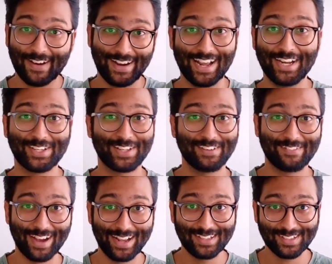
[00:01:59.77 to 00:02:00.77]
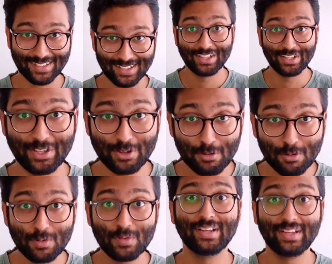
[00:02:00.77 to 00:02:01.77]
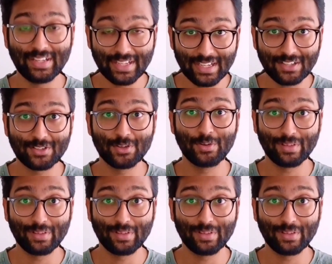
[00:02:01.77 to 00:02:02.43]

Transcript: financial advice. You need to